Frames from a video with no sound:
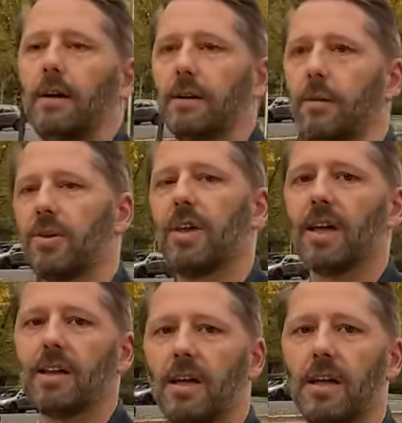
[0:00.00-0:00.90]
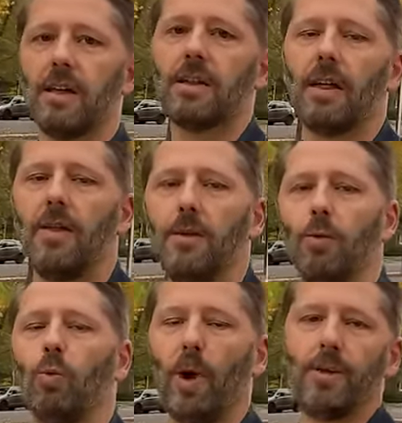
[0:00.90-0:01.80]
Number six is, the
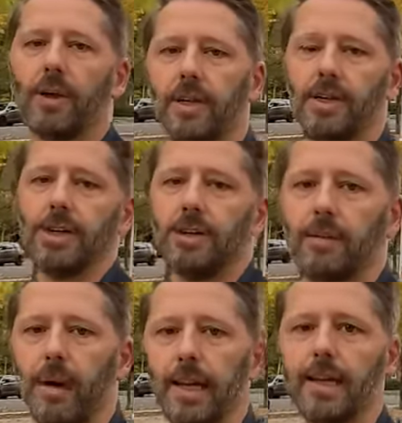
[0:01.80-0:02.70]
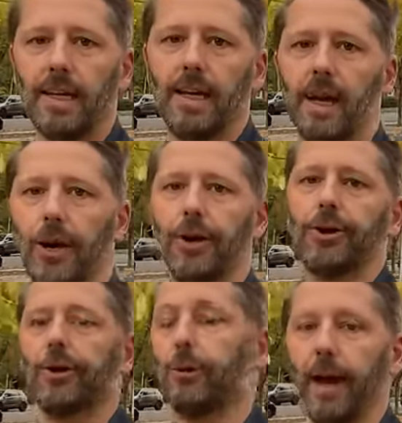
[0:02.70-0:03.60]
weather conditions in my city are
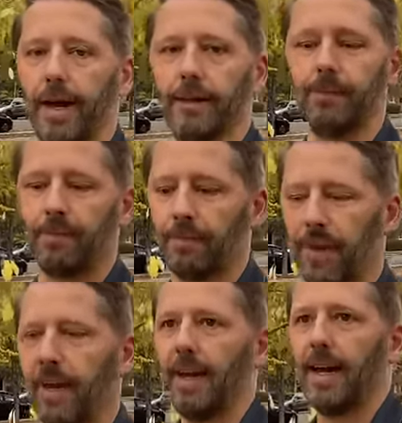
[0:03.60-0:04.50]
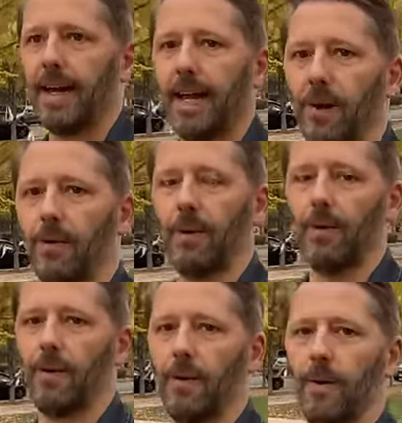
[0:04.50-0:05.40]
too bad. Now,
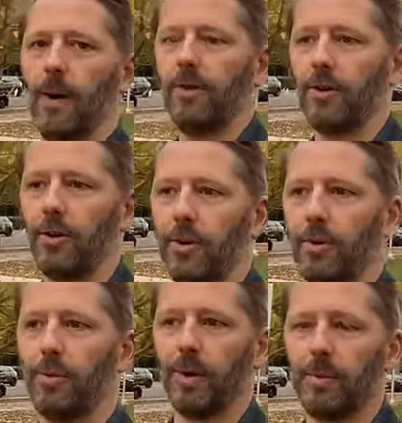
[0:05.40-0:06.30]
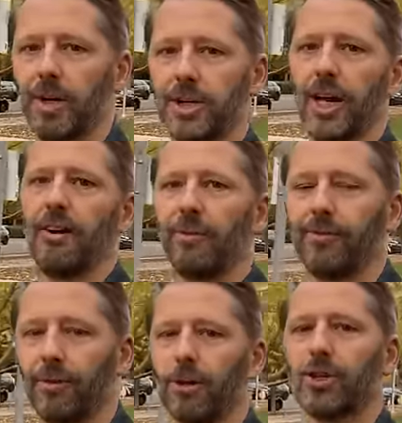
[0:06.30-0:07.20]
I've heard pretty much every
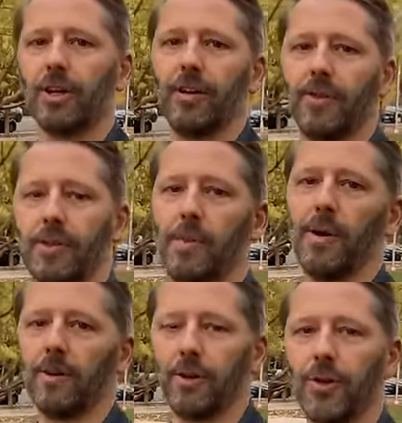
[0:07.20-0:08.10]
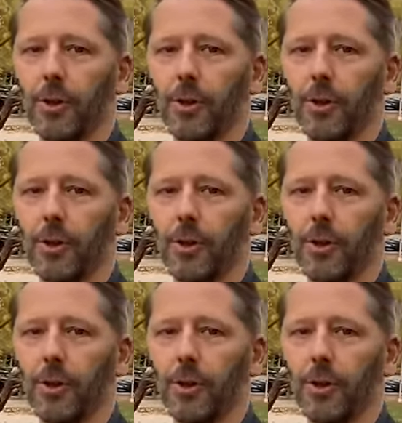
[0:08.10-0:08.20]
version of this barrier that